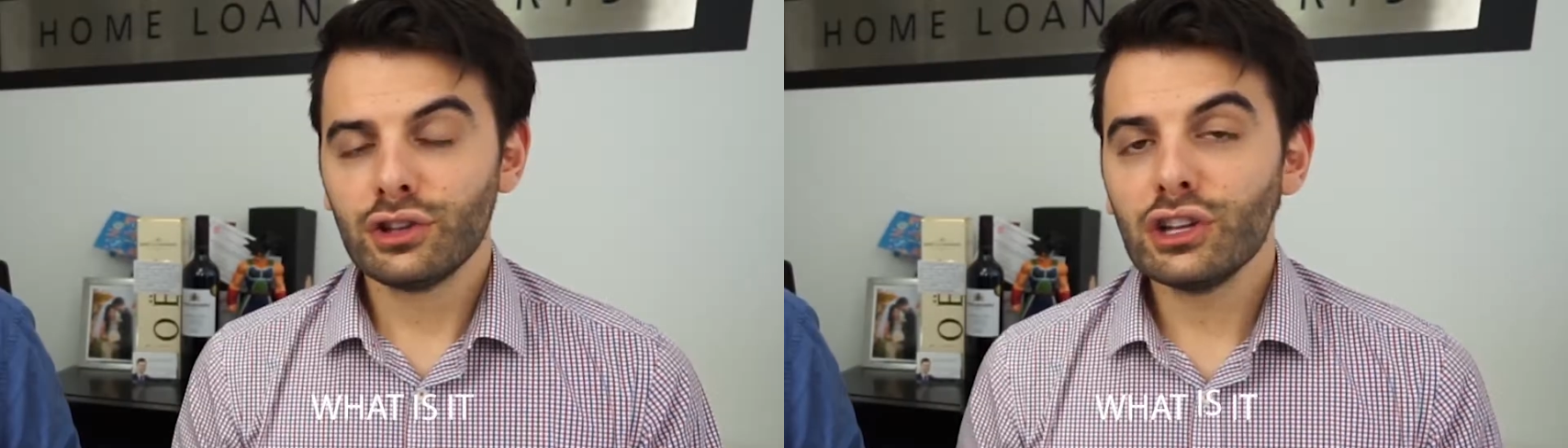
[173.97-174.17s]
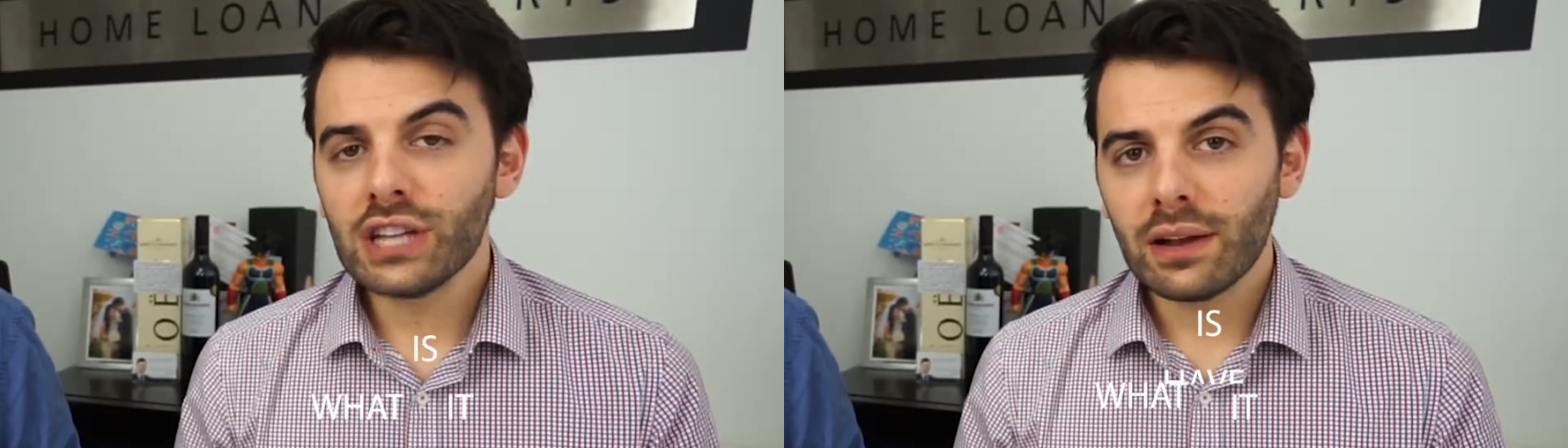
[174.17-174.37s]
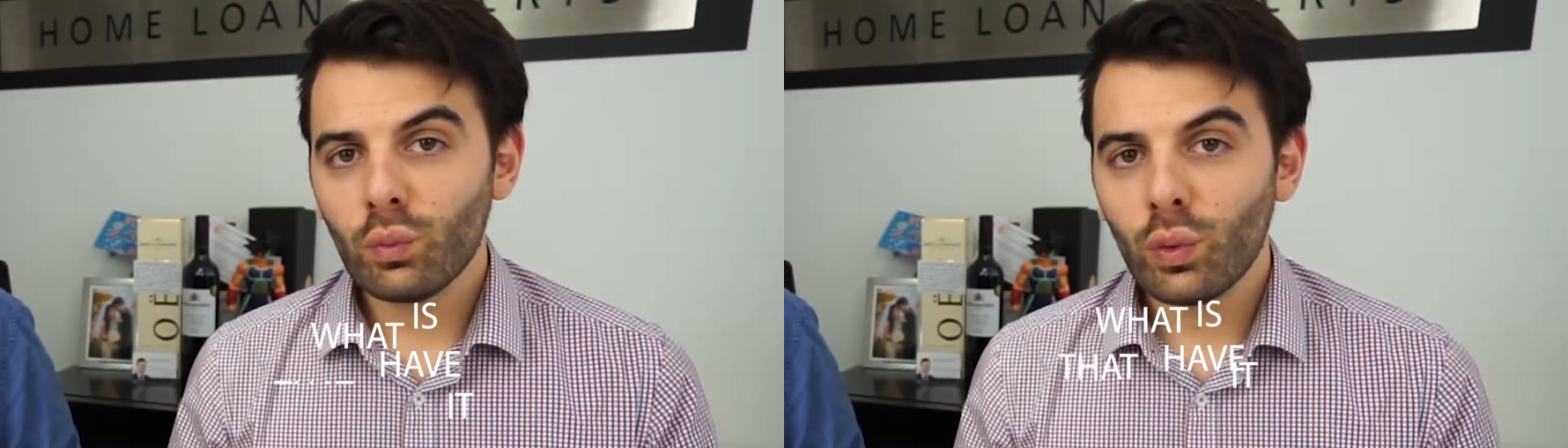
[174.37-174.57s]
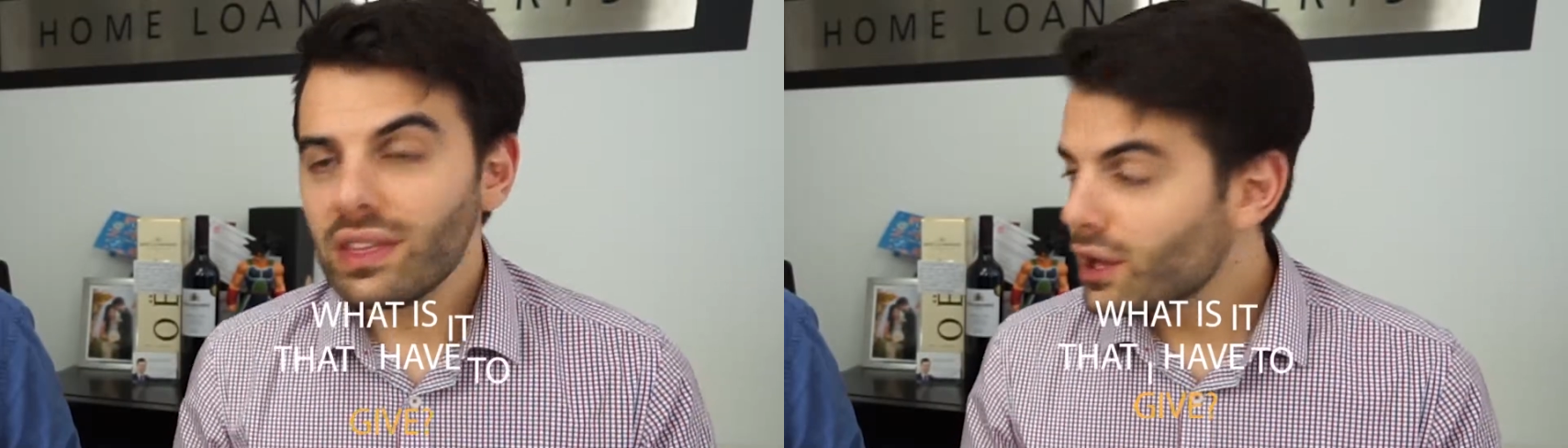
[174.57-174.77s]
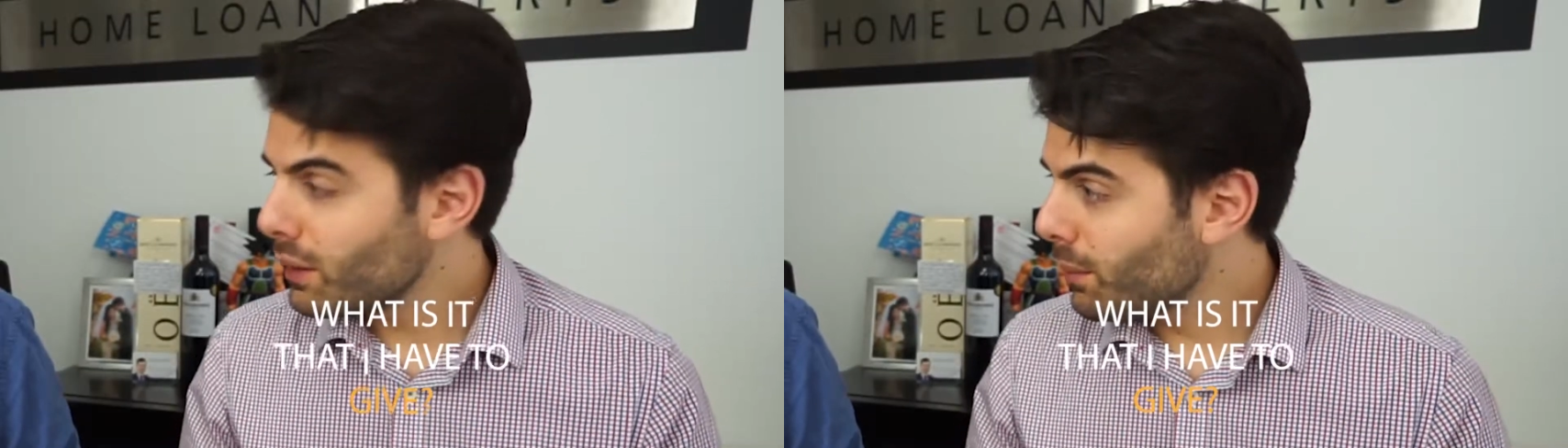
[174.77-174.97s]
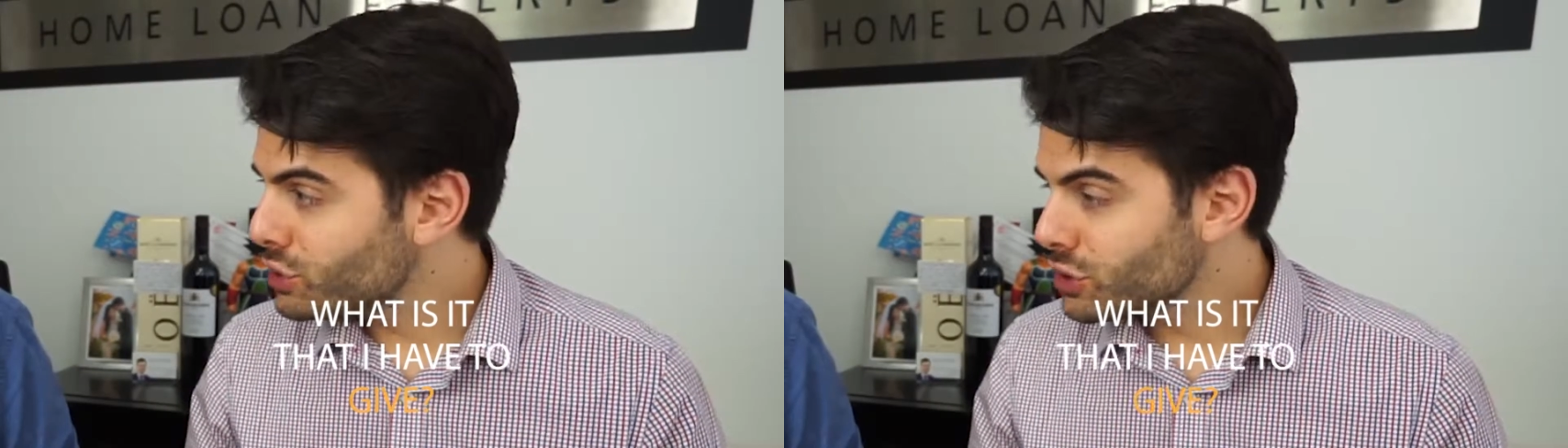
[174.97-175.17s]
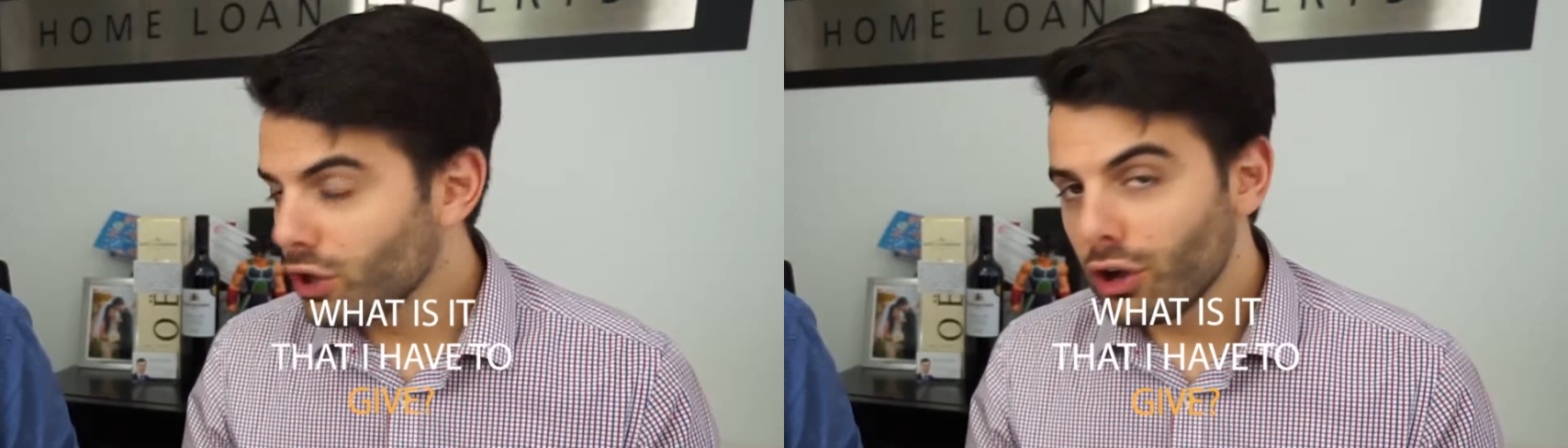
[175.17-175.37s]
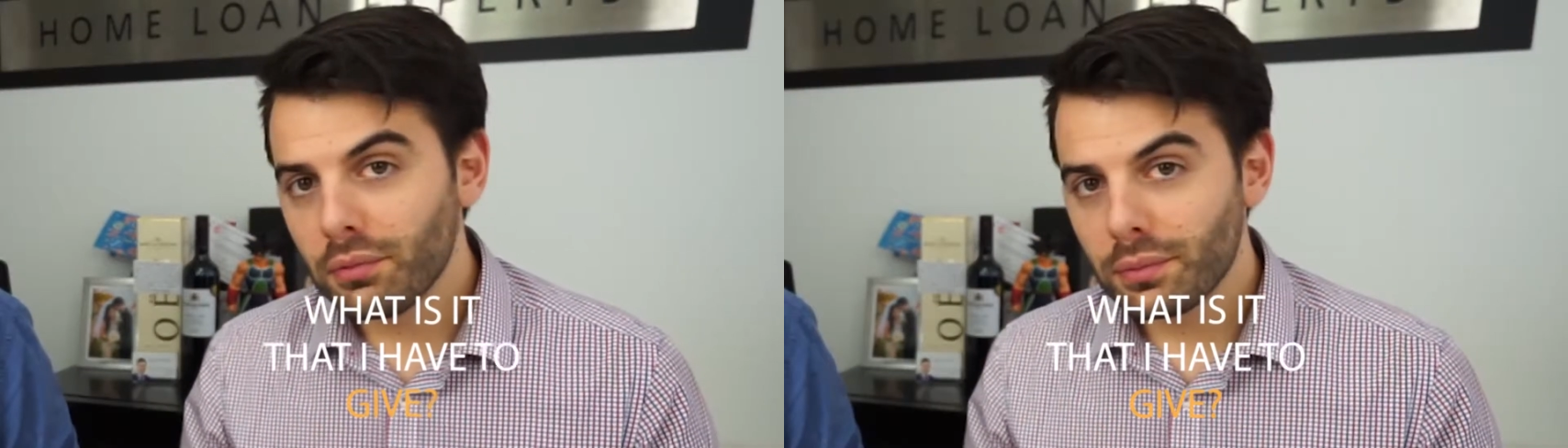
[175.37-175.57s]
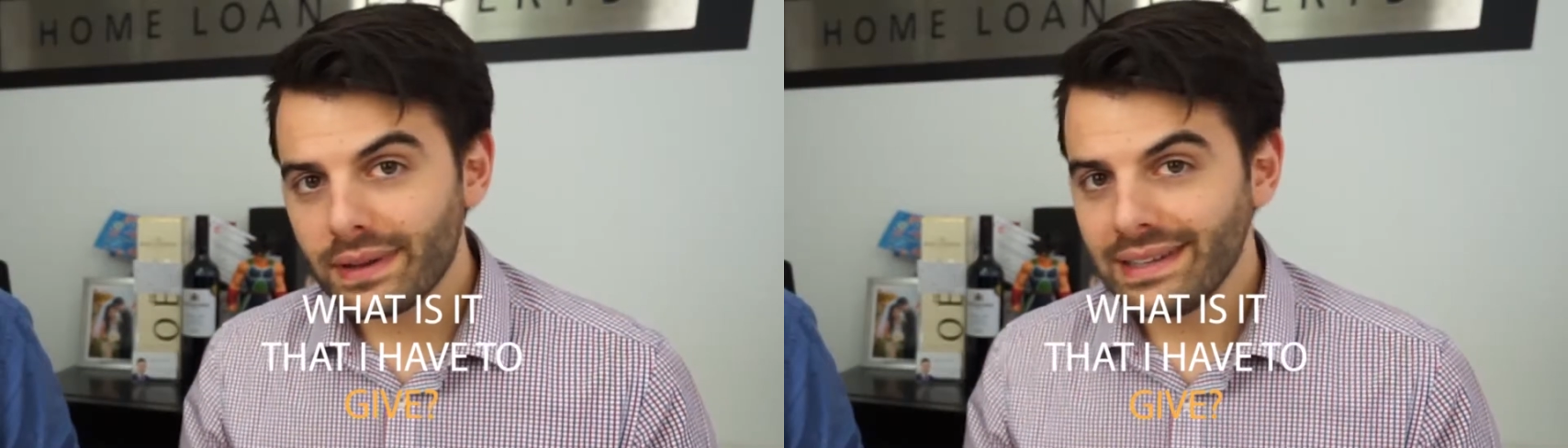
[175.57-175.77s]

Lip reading: So Jaden, with a commercial loan,